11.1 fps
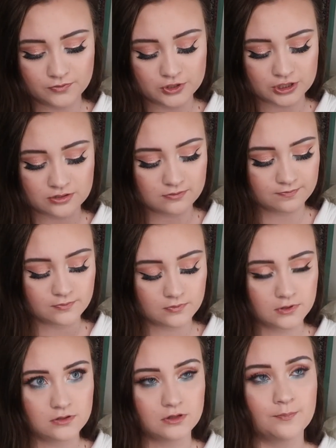Just
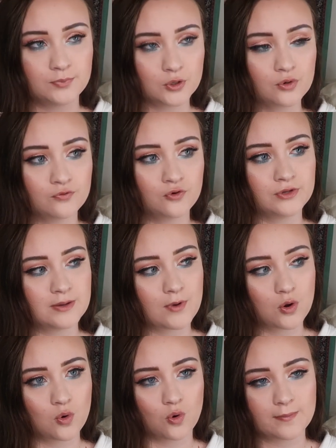the beautiful
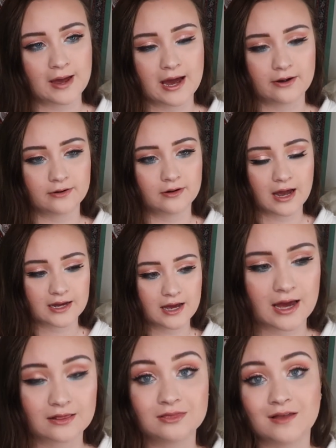NEMO koi pattern,
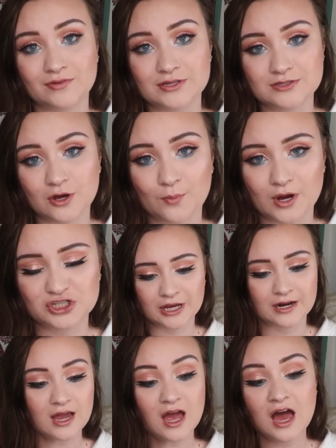I love it so much.
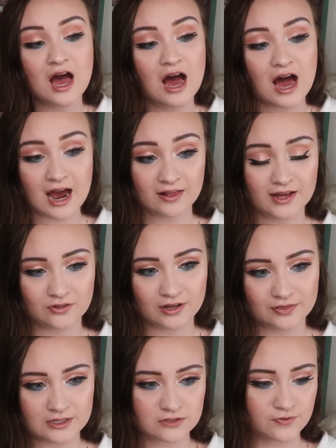And I like look
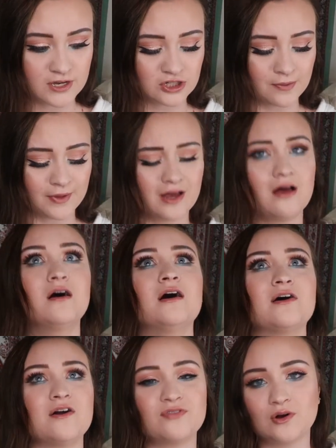at these fish and I'm like,
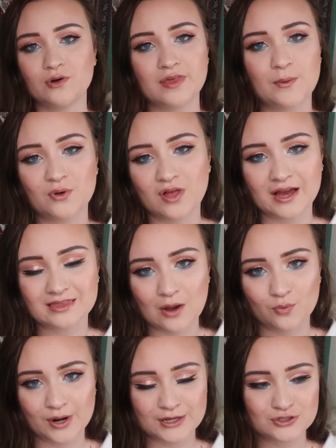ugh, if only they were like
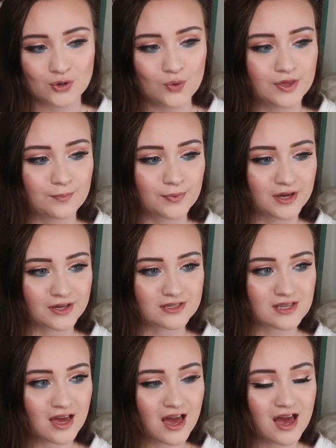that when I sold them, because
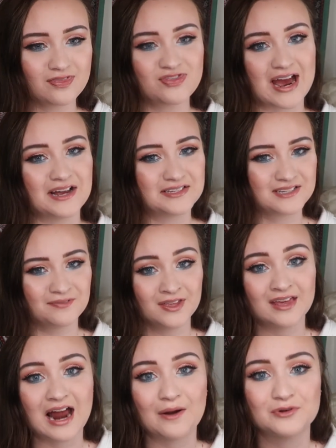that is
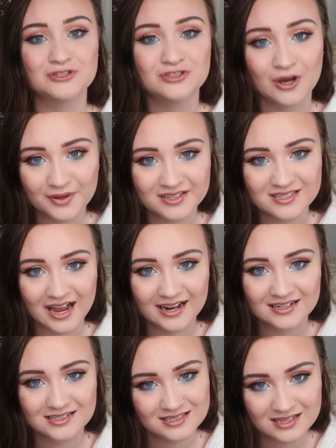something that I was so
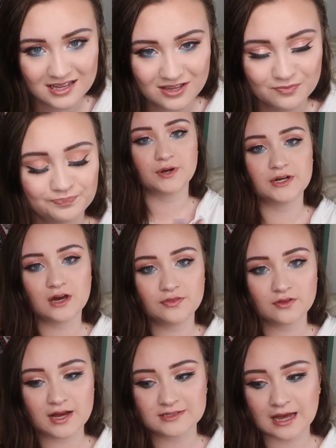excited to see. But
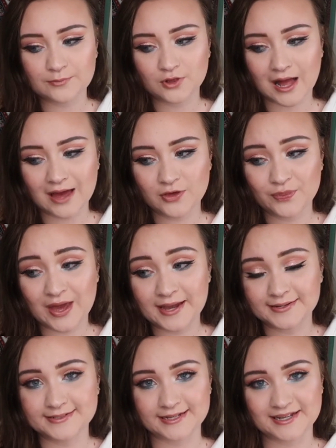nonetheless, I'm glad that
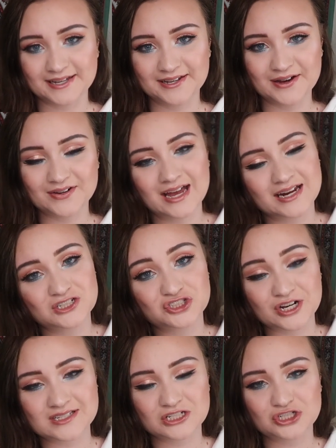they did go ahead and
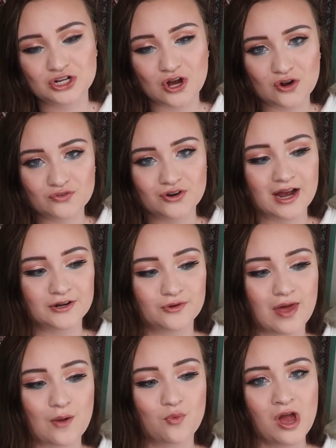transition over. I knew
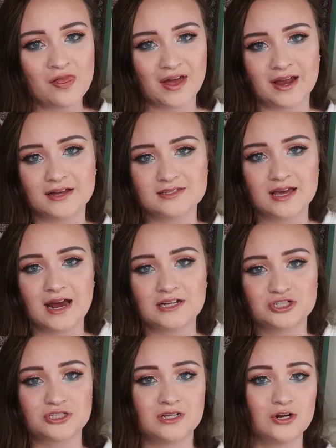they would. Like I said, I
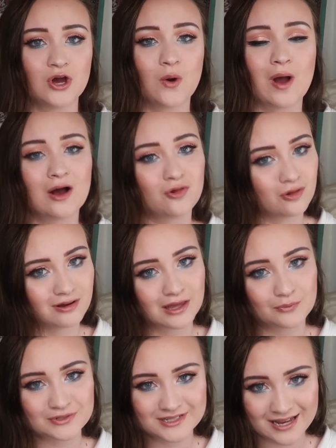just didn't know how long
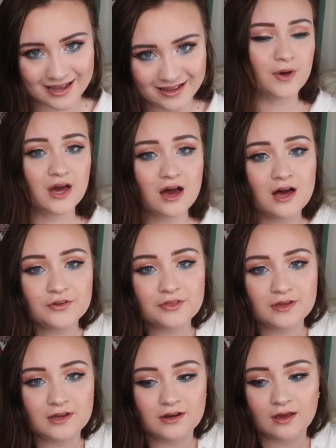it would take. But other
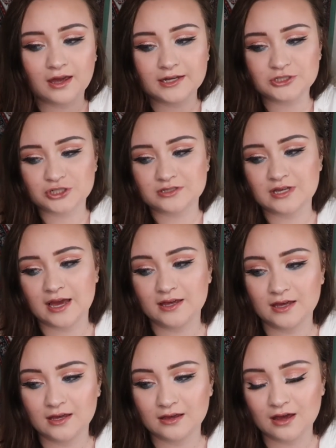than it just
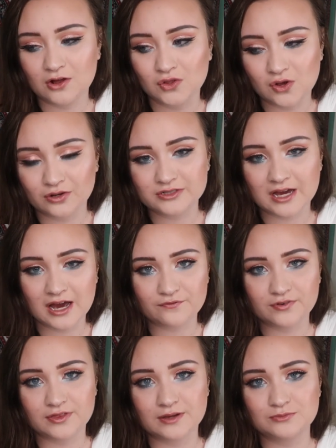taking a long time
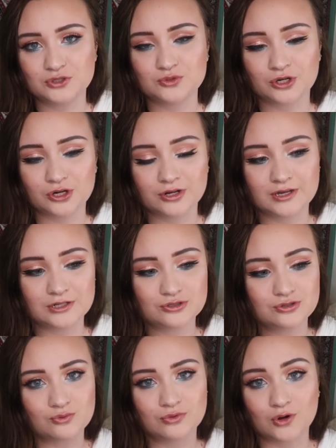for them to turn
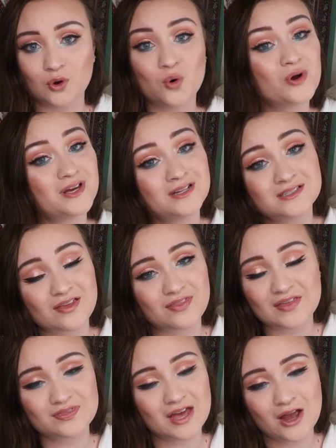into the kois
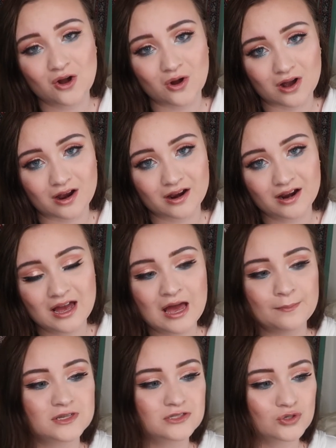that they are,
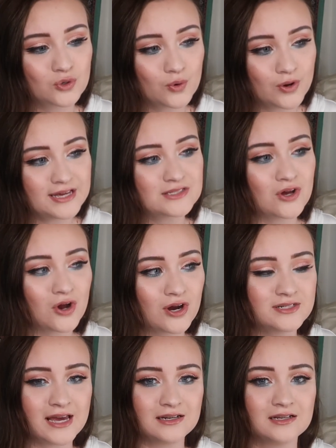those kois
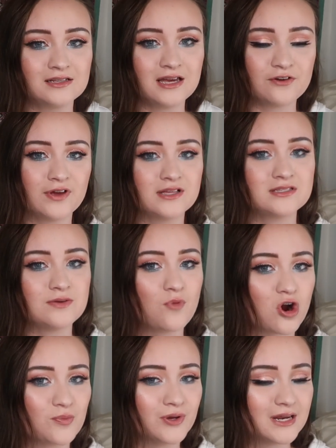are technically a fancy
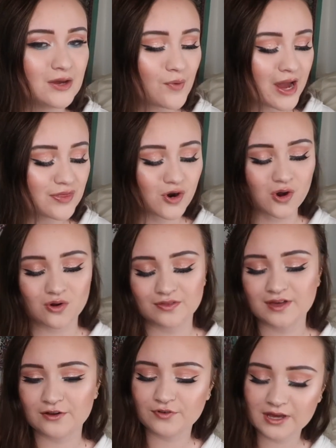marble anyway. They're all in
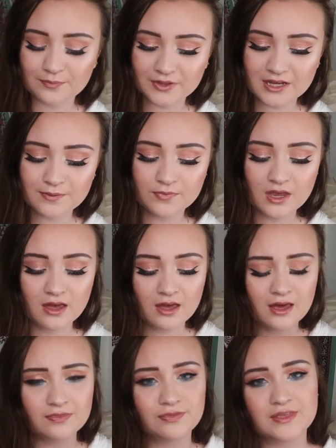that family.
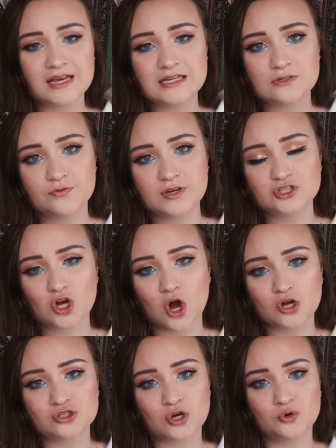These fish
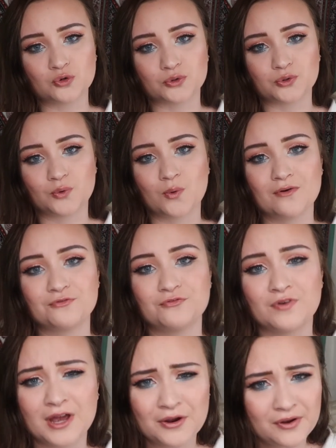also grew
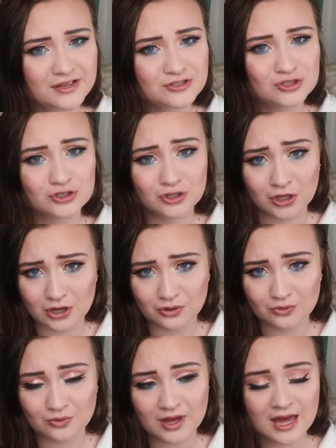very
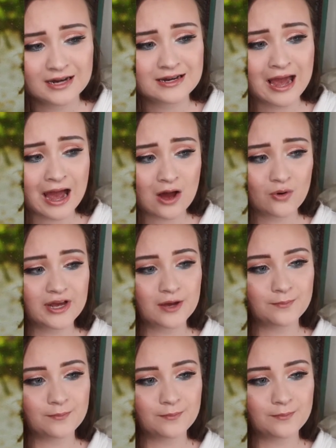slow. Now, in